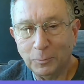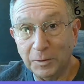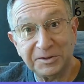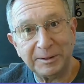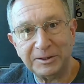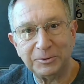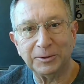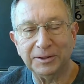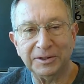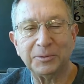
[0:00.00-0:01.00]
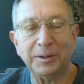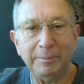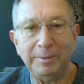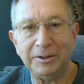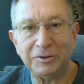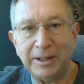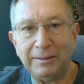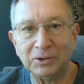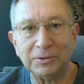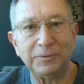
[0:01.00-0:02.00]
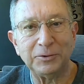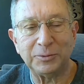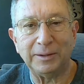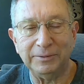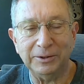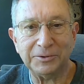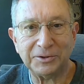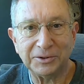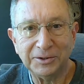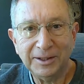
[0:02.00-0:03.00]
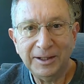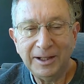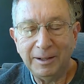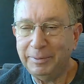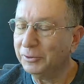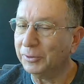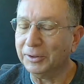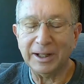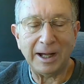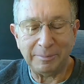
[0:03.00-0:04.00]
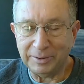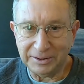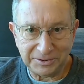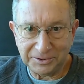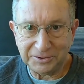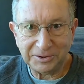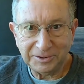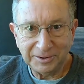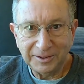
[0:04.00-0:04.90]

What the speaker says: What's my short list? Well, I've been a traveler for 12 years. I've been to a lot of places.